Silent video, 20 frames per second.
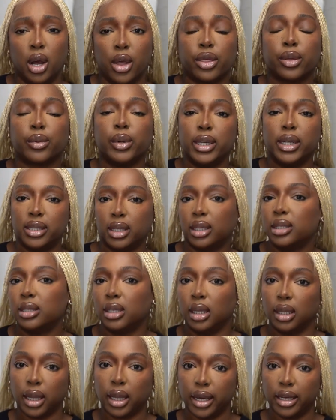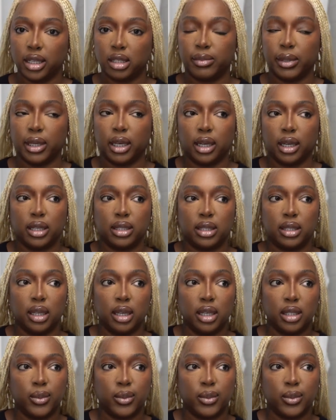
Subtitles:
360 lace, because these